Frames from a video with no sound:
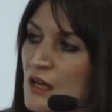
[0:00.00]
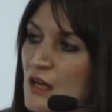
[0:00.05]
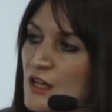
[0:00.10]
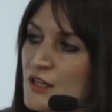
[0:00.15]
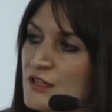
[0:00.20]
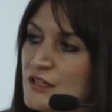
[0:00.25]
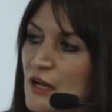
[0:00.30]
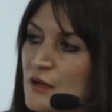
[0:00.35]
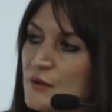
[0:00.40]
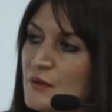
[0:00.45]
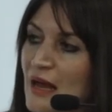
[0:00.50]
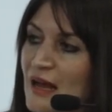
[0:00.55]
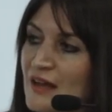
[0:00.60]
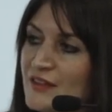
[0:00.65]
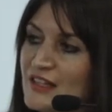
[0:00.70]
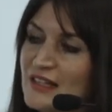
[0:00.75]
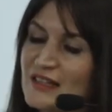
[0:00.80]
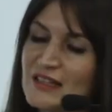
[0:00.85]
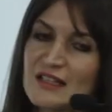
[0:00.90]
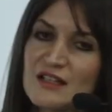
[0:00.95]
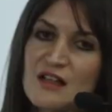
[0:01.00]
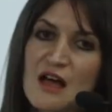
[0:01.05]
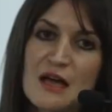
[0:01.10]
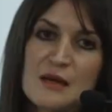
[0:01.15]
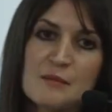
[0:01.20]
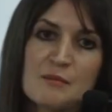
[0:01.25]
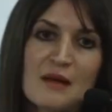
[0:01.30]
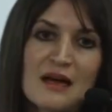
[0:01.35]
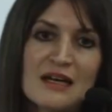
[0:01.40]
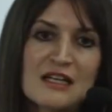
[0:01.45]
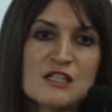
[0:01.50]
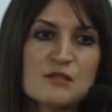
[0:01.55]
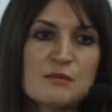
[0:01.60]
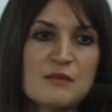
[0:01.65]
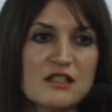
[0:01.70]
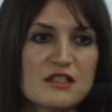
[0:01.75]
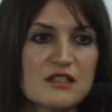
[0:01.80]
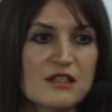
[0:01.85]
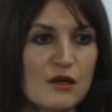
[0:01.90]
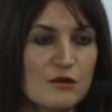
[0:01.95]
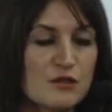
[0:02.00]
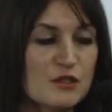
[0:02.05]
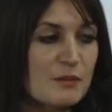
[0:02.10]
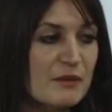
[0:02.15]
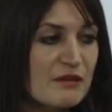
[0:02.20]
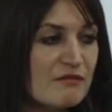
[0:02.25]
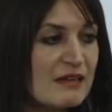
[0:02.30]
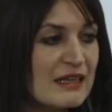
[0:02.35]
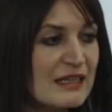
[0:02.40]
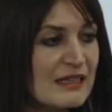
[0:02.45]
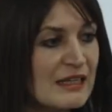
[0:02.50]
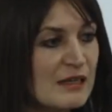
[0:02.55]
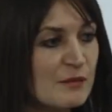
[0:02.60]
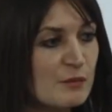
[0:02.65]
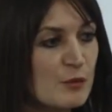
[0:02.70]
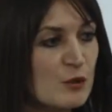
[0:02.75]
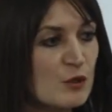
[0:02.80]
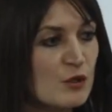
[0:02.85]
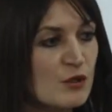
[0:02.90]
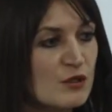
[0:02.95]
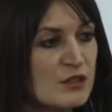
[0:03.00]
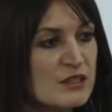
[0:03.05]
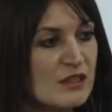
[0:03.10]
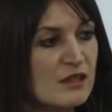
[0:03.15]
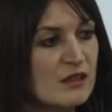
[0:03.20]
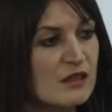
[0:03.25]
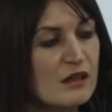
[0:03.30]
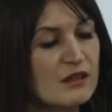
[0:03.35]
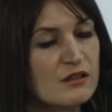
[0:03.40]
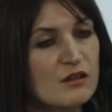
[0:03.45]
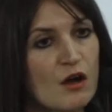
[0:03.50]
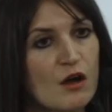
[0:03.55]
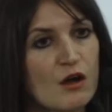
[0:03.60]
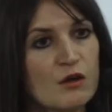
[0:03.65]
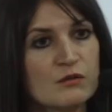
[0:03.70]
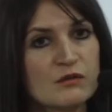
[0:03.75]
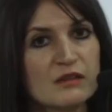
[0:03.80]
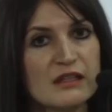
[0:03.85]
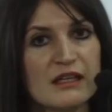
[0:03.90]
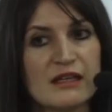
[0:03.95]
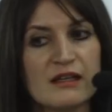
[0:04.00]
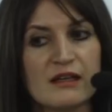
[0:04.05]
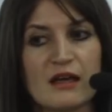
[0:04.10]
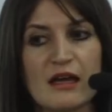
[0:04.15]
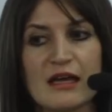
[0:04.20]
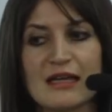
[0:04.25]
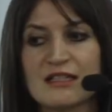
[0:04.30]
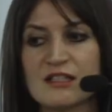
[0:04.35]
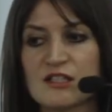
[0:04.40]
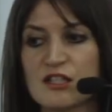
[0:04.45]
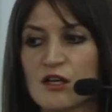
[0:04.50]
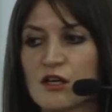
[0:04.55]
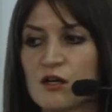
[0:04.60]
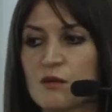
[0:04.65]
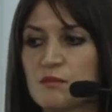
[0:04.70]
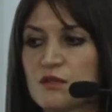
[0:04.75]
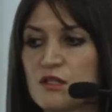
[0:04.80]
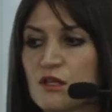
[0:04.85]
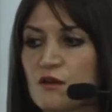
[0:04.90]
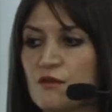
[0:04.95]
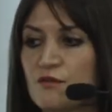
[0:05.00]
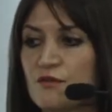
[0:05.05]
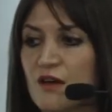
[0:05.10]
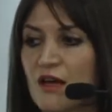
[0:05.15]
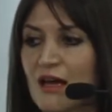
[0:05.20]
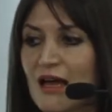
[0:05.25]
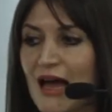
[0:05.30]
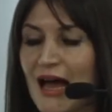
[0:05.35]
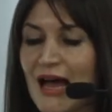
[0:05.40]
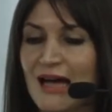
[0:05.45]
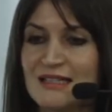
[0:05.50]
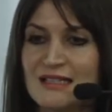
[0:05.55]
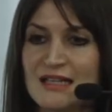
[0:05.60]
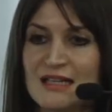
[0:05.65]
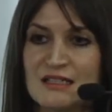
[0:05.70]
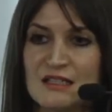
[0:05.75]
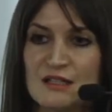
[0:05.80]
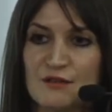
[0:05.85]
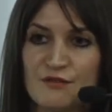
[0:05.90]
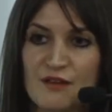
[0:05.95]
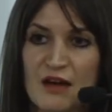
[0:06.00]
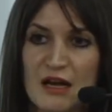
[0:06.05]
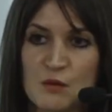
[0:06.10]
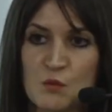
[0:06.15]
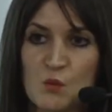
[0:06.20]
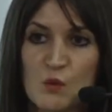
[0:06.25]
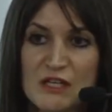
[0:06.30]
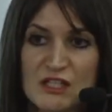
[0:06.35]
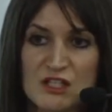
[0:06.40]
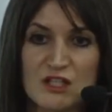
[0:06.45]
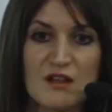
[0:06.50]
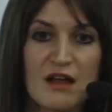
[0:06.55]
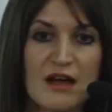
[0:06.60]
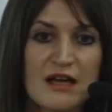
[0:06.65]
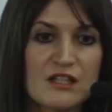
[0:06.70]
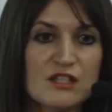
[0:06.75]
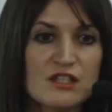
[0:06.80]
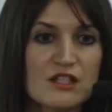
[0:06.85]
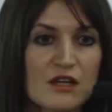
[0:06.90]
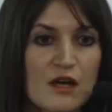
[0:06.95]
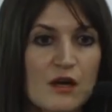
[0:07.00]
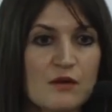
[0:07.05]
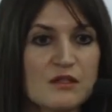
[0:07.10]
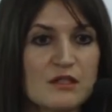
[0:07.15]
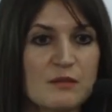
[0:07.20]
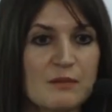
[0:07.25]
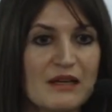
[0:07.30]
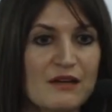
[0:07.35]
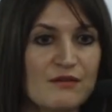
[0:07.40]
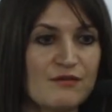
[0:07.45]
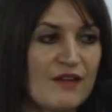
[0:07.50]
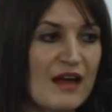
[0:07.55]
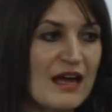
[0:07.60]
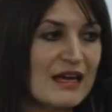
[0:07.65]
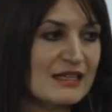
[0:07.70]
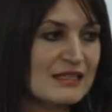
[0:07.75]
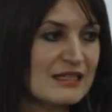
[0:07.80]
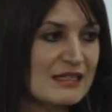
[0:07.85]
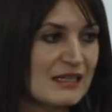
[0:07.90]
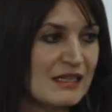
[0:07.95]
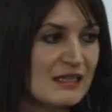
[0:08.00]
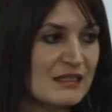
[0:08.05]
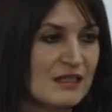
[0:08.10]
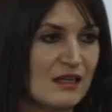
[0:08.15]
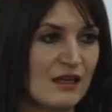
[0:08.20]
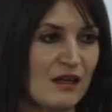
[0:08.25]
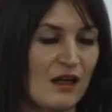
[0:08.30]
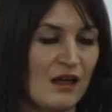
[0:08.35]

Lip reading: So I think the client management is going to be really important, not only in terms of identifying which clients are going to be affected